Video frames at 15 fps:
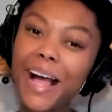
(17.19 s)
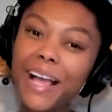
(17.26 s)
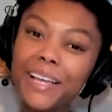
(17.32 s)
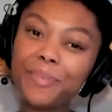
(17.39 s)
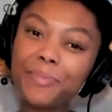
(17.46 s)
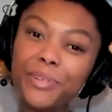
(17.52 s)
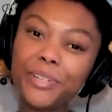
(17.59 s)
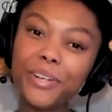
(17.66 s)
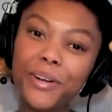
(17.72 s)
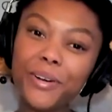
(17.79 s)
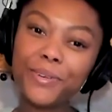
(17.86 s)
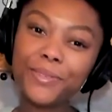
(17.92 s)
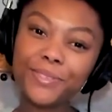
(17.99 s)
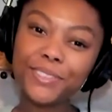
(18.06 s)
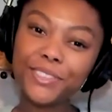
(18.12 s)
I am your
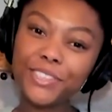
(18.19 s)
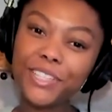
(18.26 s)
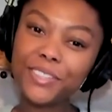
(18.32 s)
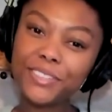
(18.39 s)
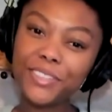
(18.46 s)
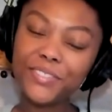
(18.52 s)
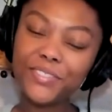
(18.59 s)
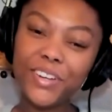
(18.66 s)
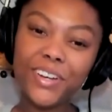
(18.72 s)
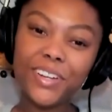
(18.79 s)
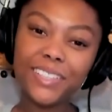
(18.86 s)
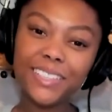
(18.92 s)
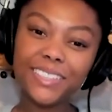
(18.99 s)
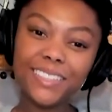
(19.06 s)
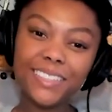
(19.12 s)
host, Chelsea
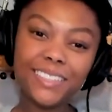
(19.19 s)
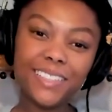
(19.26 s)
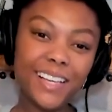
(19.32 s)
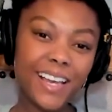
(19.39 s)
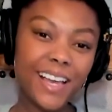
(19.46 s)
Vaughn,